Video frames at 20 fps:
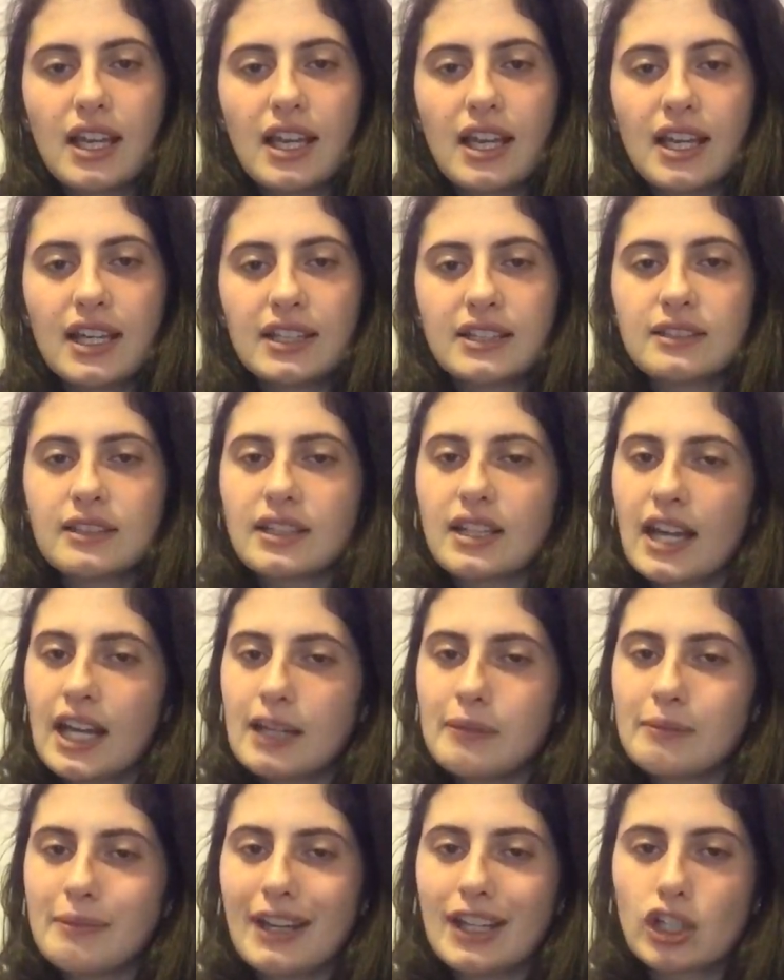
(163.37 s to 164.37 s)
and
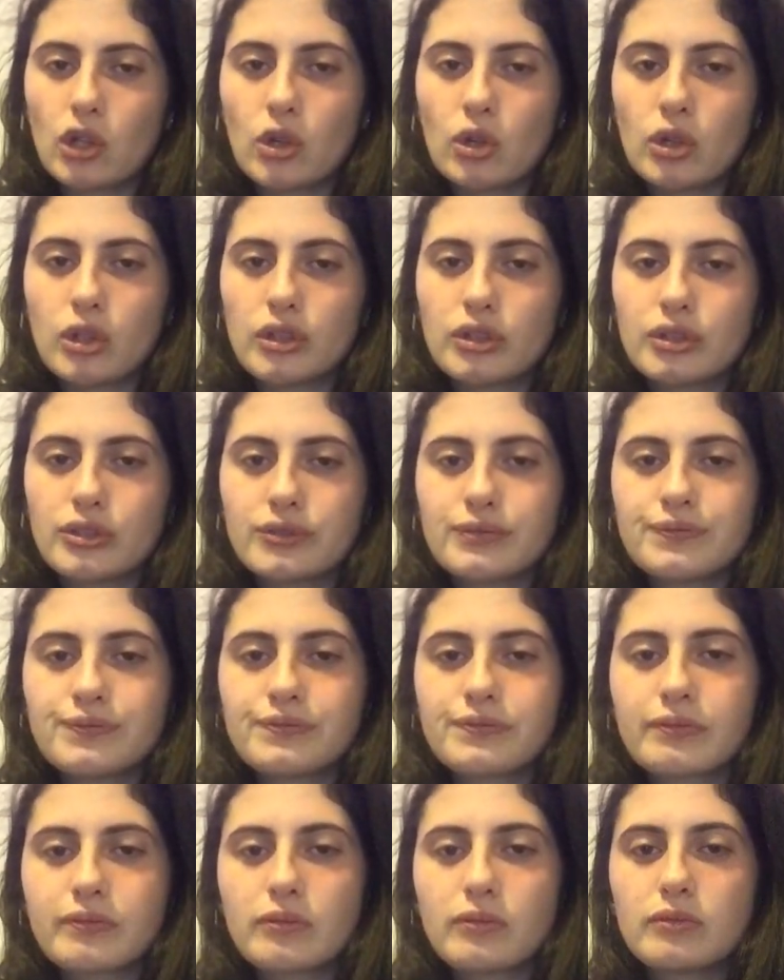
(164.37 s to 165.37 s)
kind of my goal
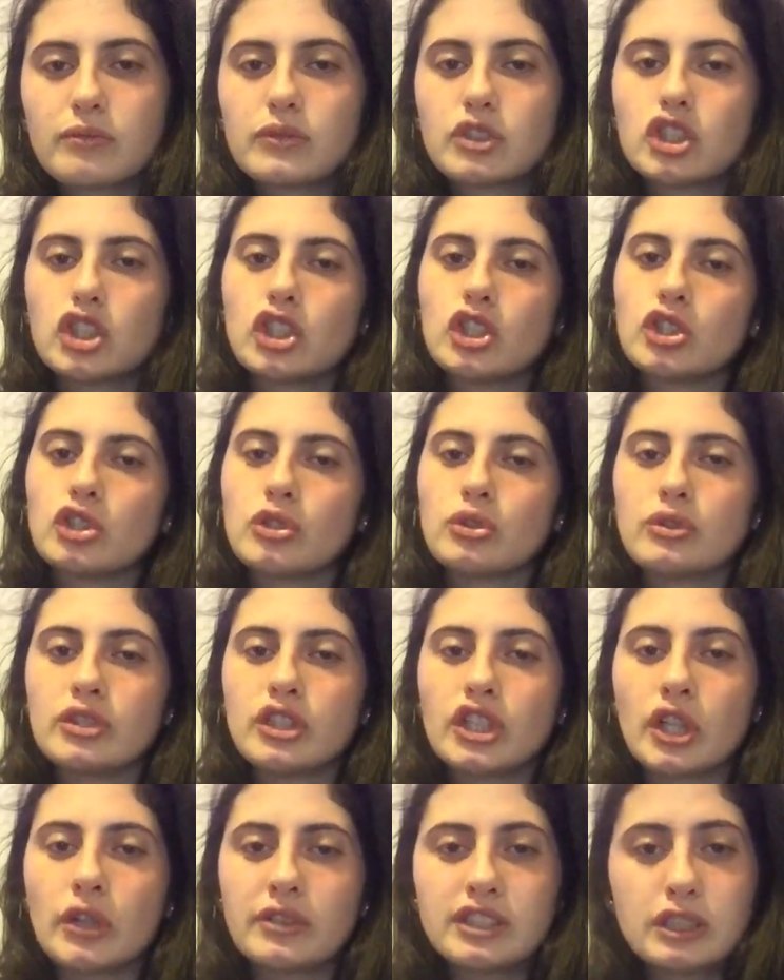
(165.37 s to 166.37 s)

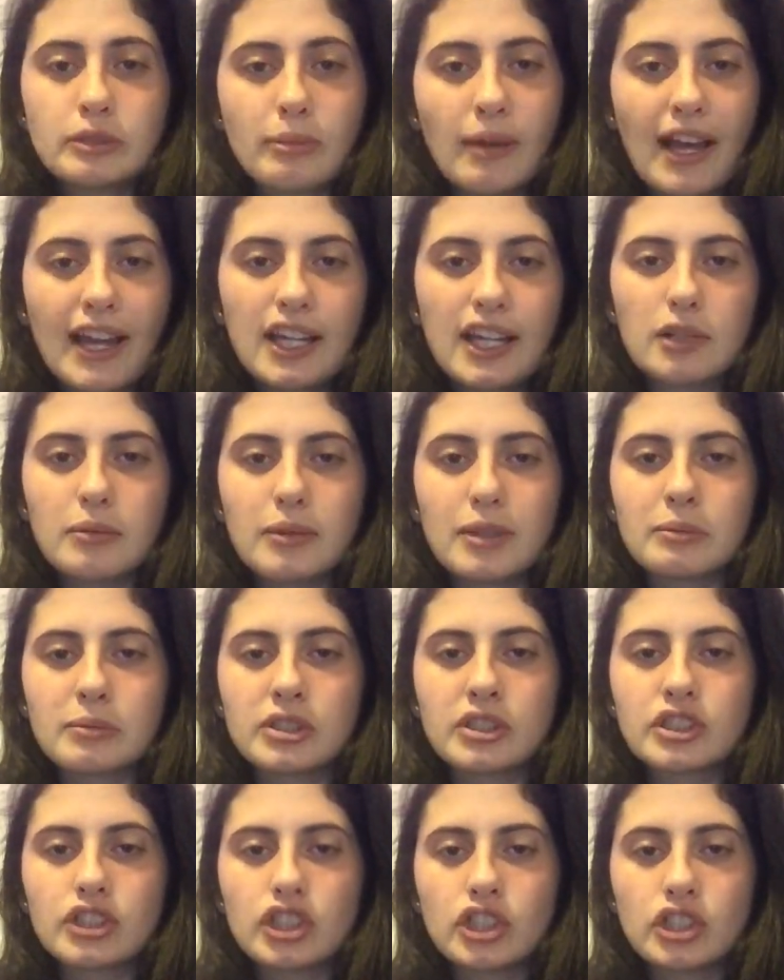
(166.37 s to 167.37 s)
to, inspire
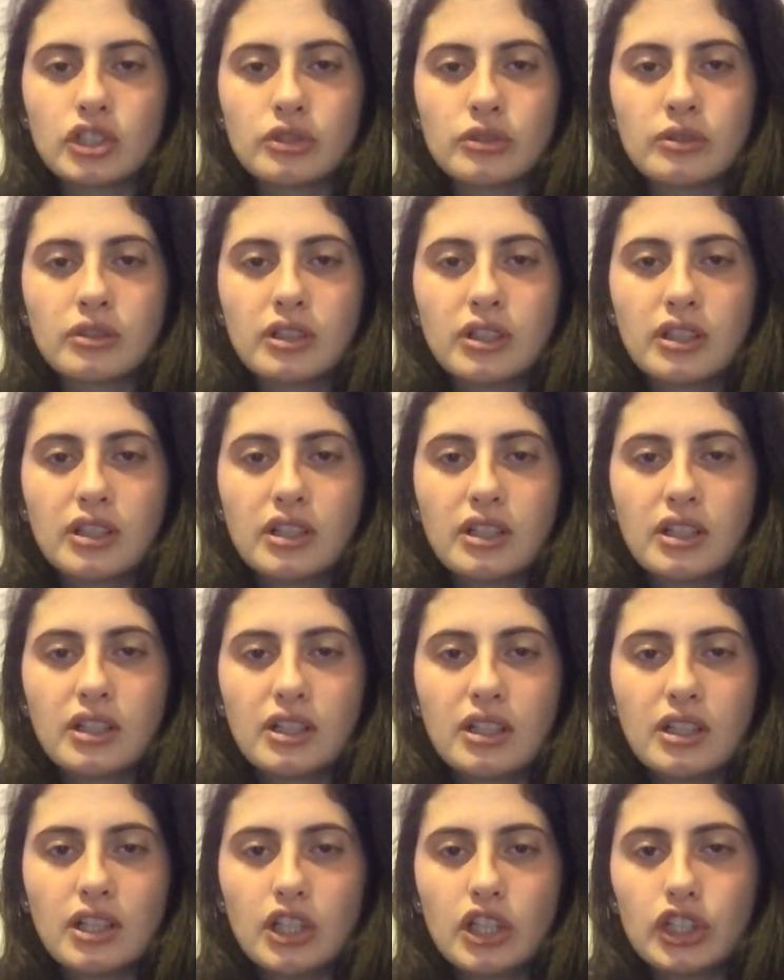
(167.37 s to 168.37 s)
people to,
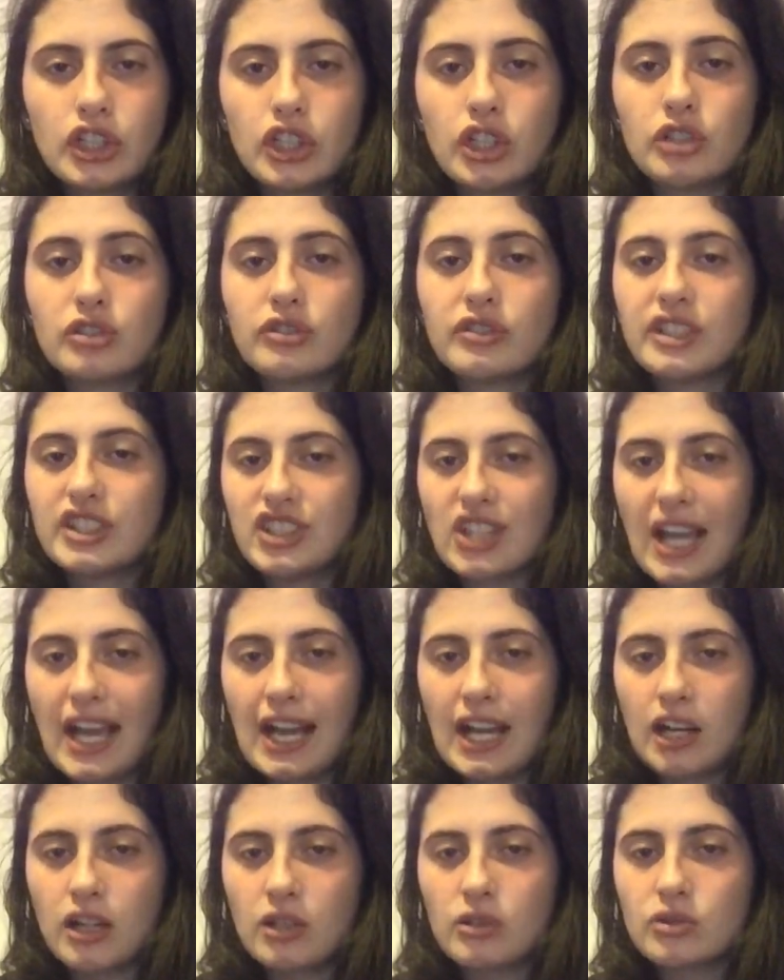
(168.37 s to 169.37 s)
reach
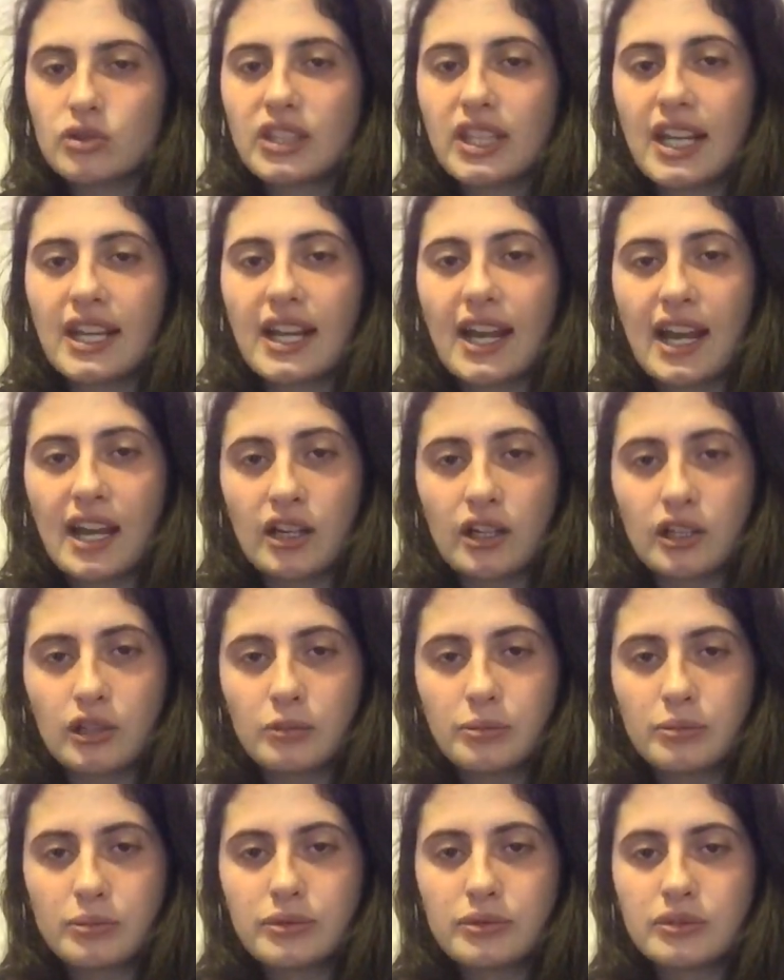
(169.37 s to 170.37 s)
out, get
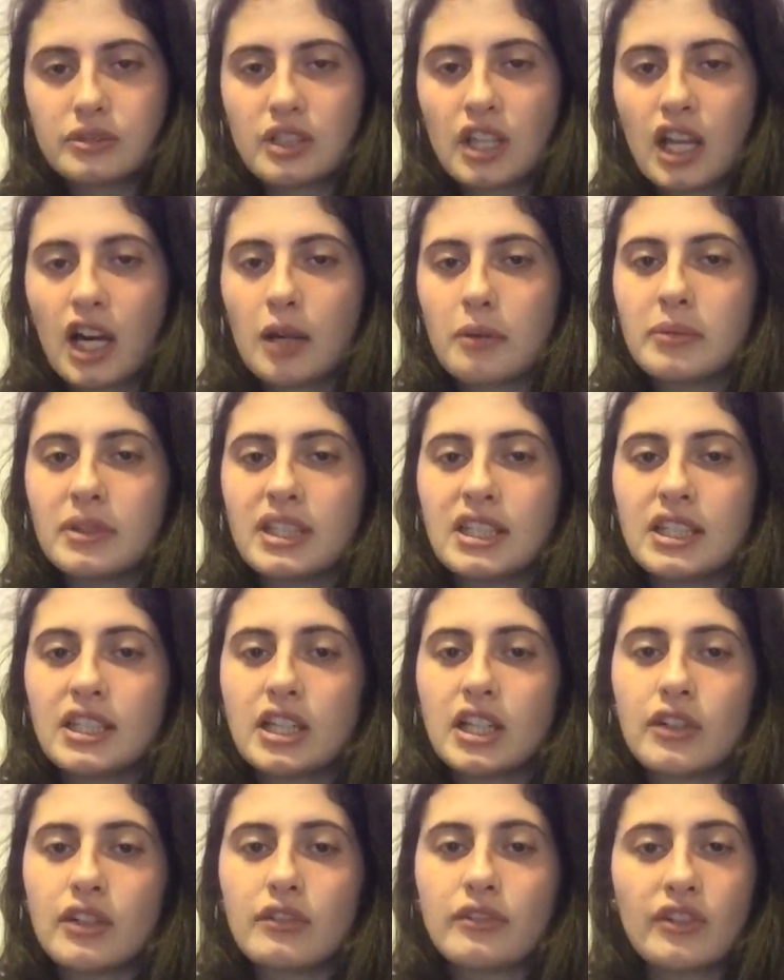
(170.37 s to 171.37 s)
help, not
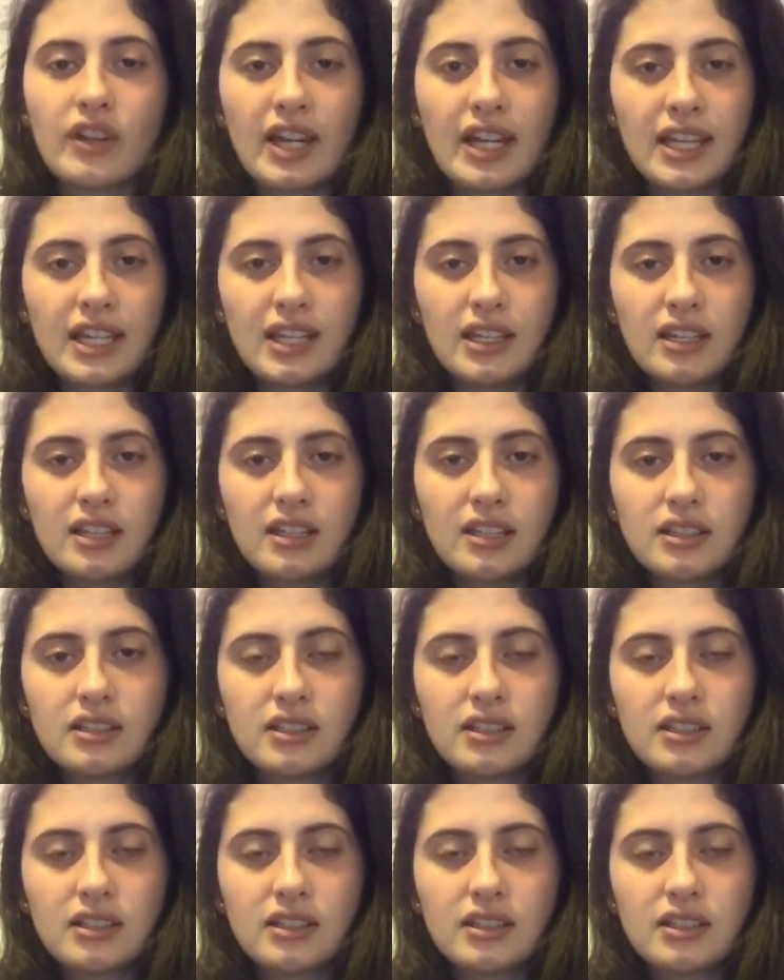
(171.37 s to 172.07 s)
be afraid.